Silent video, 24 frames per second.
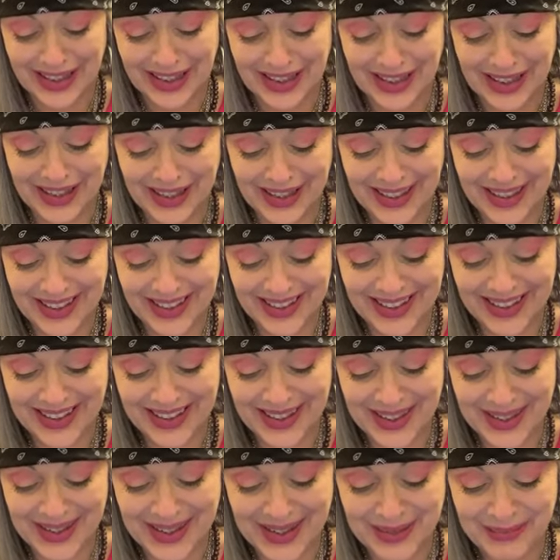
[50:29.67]

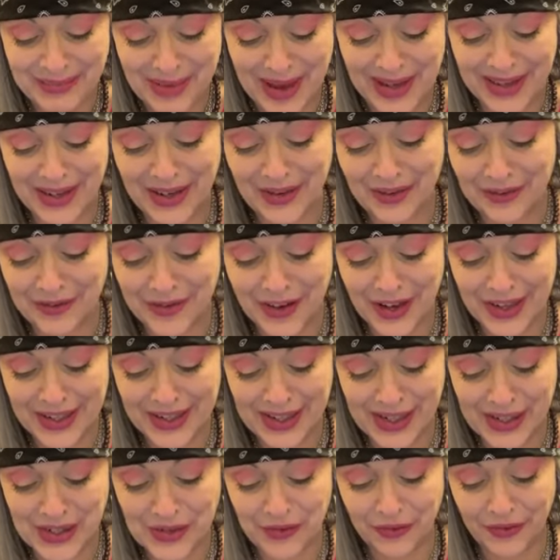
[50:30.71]
I bet you're
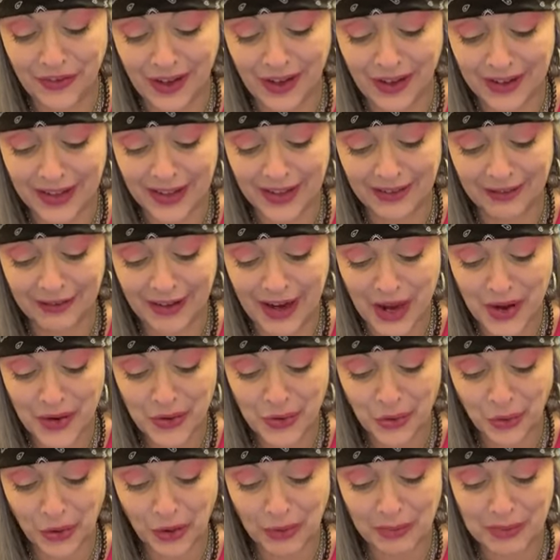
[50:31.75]
funny as fuck around
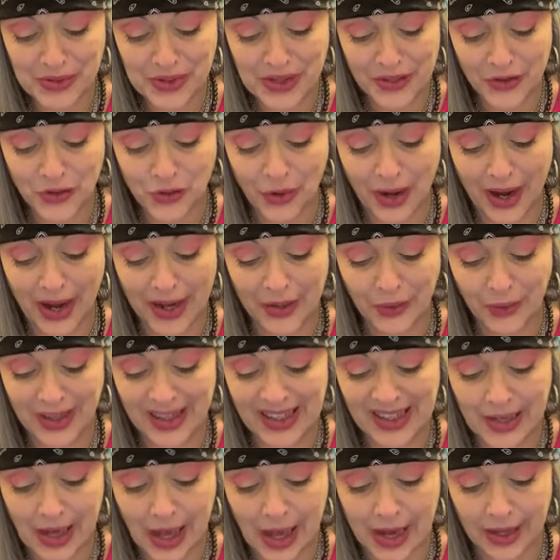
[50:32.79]
groups that try to
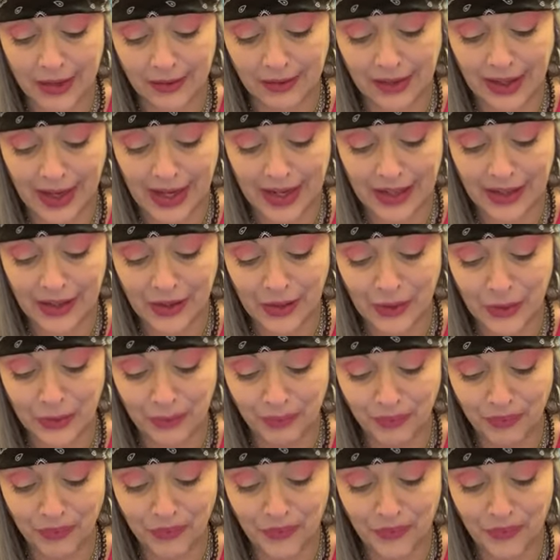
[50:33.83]
annihilate you.